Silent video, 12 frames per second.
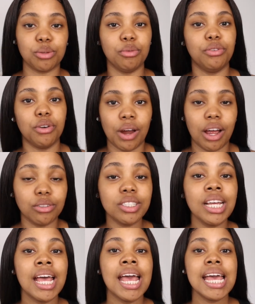to move
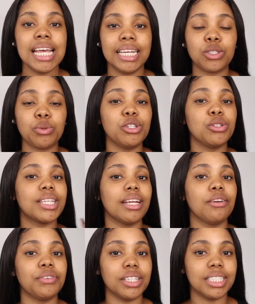around, is when you sign
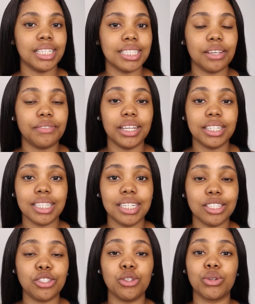up for the DStv
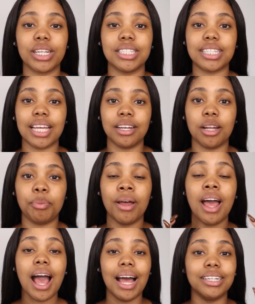Internet, you can sign up
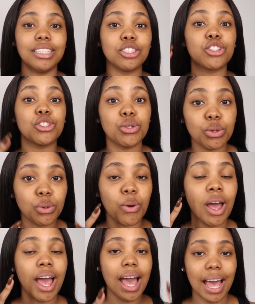under two
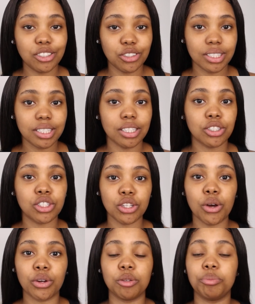addresses.
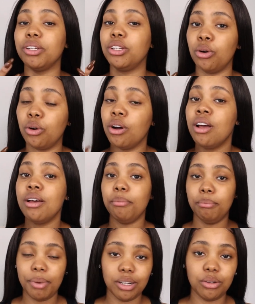So it could be your
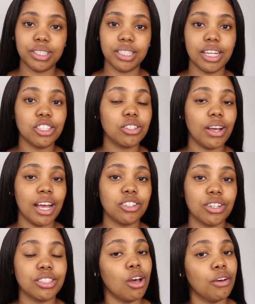main residential
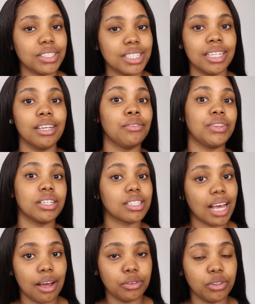address, obviously if there's
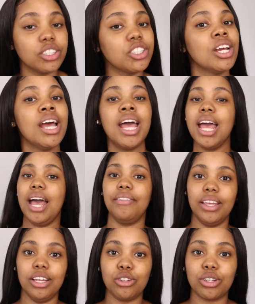coverage, and
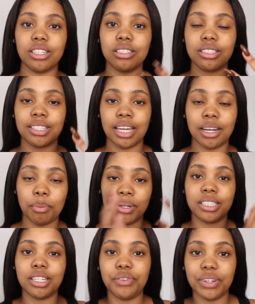then you can sign up at a
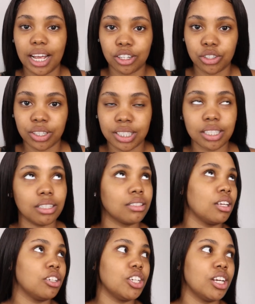different address,
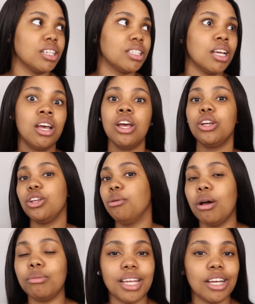such as your
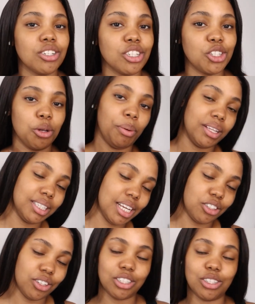mom's address, your brother's
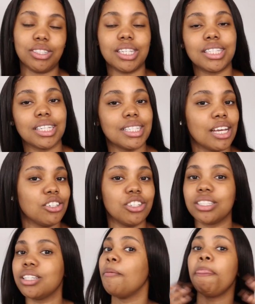address, your sister's
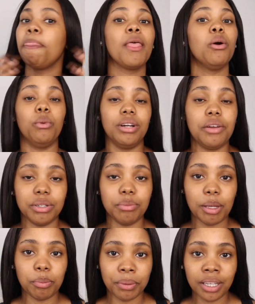address, whatever it
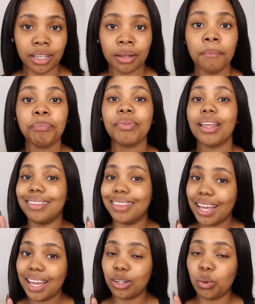may be.
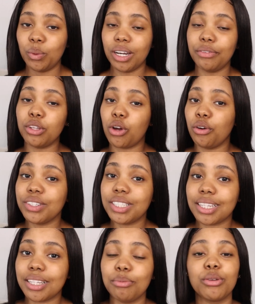Then whenever you go
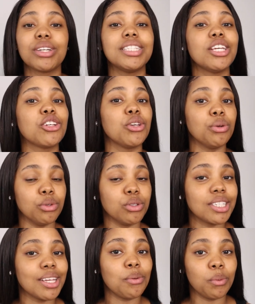visit them, you can take your
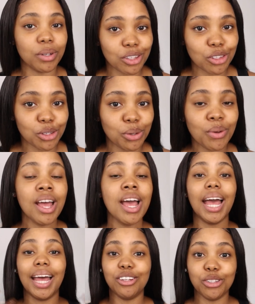router with you
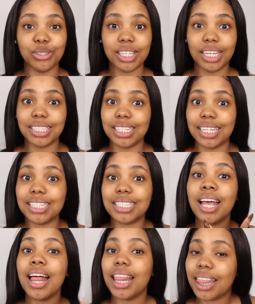and use the internet
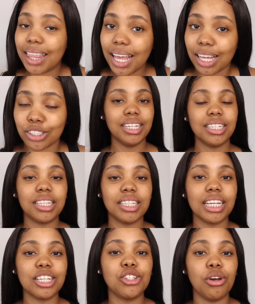there. Another
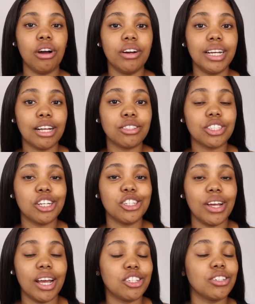thing is you are allowed to change
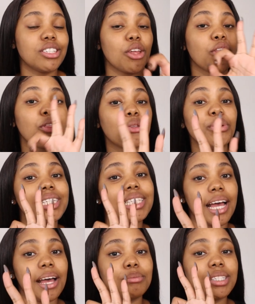your address 3
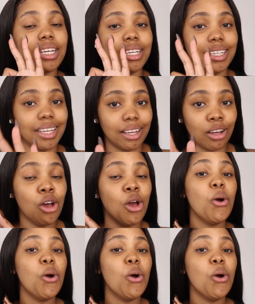times a year,